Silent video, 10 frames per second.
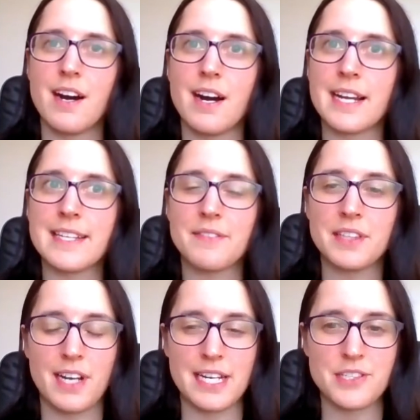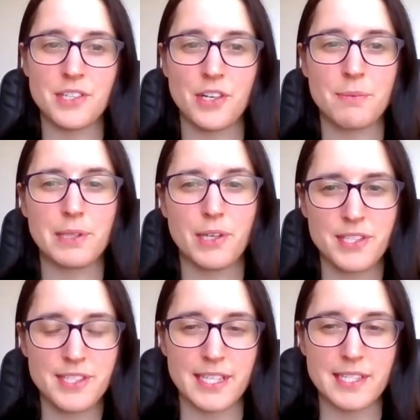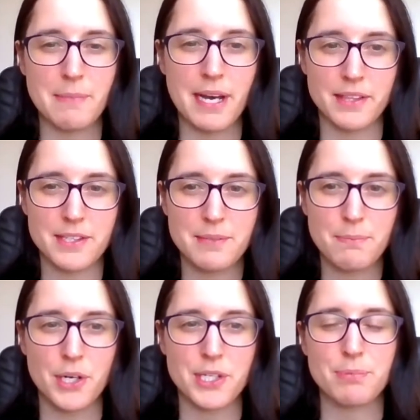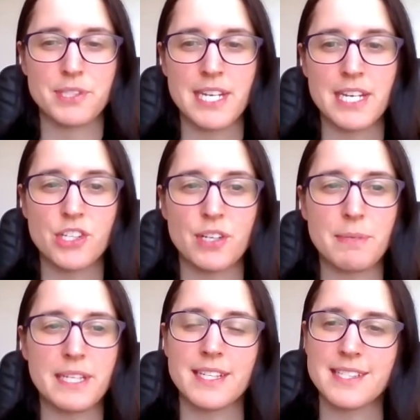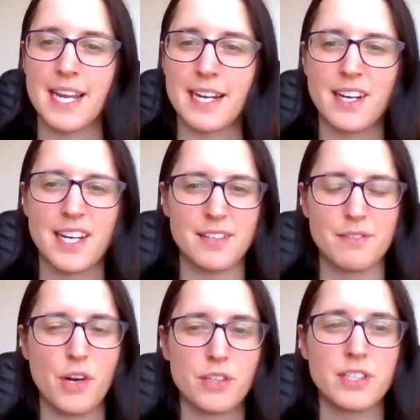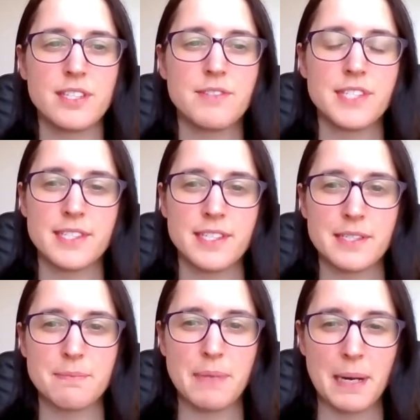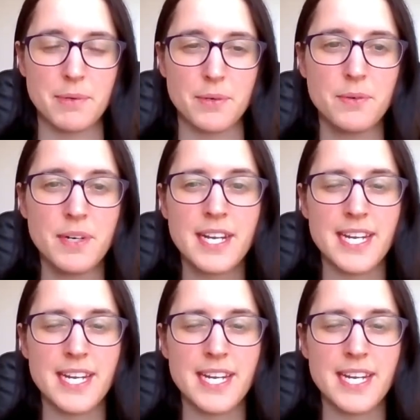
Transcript: I never like to go below six months post procedure because that kind of cognitive dissonance bubble